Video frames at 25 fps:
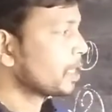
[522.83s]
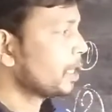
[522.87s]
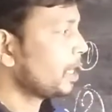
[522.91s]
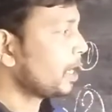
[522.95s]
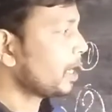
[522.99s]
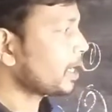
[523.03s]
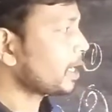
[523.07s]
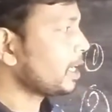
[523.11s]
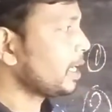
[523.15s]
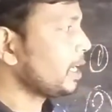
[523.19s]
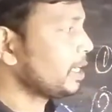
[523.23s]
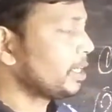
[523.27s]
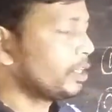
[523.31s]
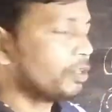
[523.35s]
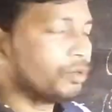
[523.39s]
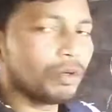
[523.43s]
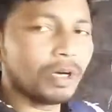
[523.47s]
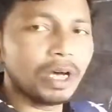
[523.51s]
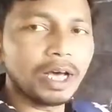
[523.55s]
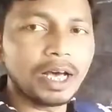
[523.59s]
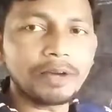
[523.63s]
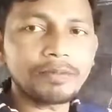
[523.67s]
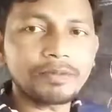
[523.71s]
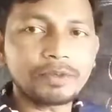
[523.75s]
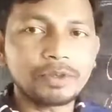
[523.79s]
Okay, you
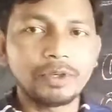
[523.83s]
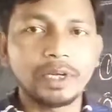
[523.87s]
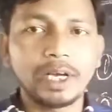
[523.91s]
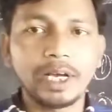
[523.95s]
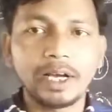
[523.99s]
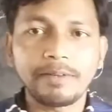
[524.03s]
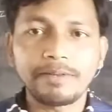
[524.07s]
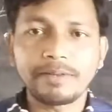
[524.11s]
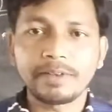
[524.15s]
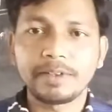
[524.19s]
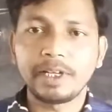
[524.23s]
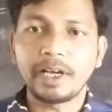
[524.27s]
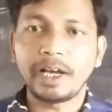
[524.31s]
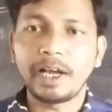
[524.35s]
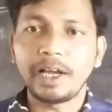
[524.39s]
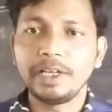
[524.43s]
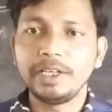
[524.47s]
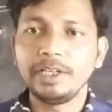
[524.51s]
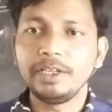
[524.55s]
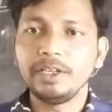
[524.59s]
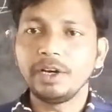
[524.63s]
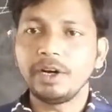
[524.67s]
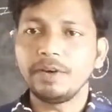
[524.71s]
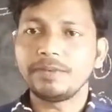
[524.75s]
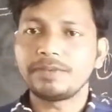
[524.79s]
have to have the
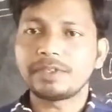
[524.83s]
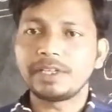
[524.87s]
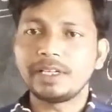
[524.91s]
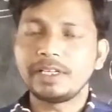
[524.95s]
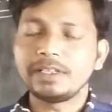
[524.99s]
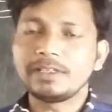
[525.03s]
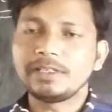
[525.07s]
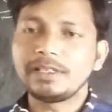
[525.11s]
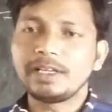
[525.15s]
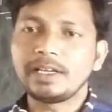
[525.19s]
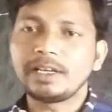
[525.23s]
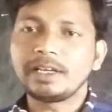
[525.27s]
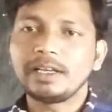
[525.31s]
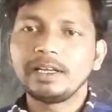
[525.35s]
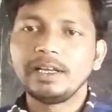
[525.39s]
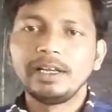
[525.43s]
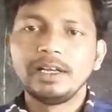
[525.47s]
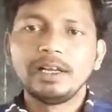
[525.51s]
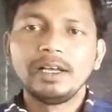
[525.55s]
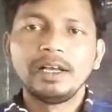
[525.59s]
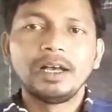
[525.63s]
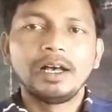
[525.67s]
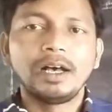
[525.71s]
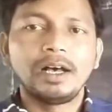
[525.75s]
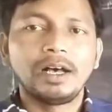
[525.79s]
idea of changing
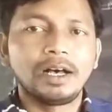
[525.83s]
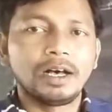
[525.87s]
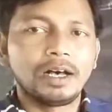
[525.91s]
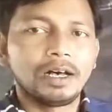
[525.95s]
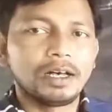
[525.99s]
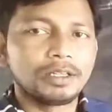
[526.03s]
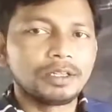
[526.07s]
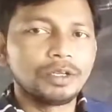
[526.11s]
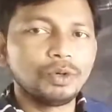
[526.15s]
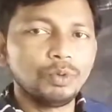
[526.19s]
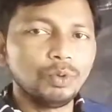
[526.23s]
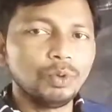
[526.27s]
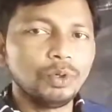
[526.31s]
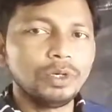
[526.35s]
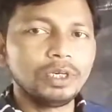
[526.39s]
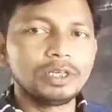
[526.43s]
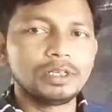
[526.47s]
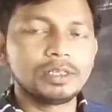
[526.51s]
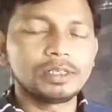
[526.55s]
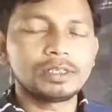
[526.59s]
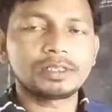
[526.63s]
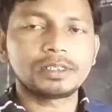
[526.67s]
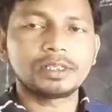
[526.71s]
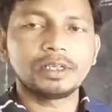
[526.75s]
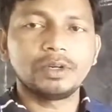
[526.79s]
the
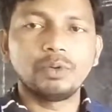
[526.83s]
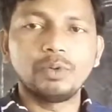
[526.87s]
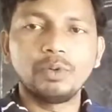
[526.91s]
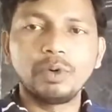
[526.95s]
words,